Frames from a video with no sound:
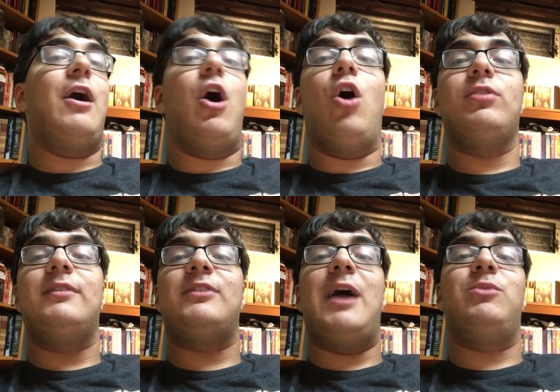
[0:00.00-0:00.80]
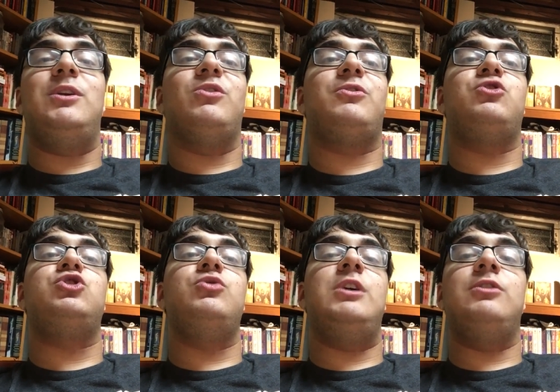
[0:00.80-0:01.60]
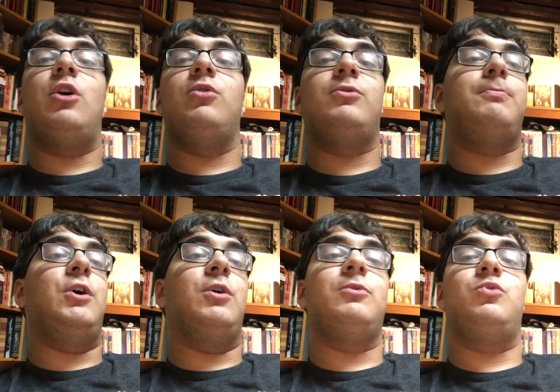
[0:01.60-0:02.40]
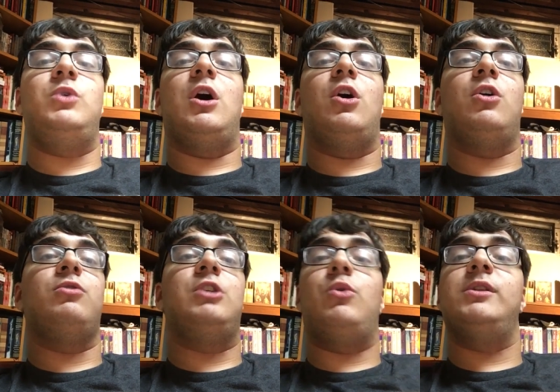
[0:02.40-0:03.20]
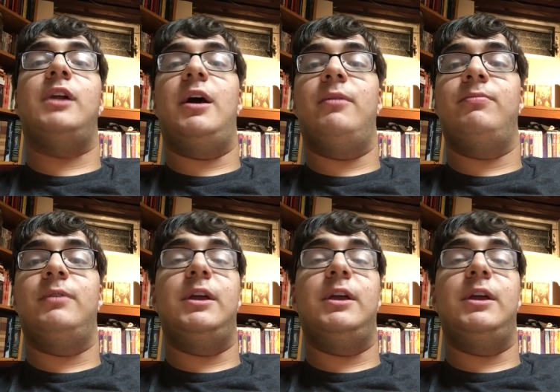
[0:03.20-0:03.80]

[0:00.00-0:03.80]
all this time when he was shooting those films we all know and love,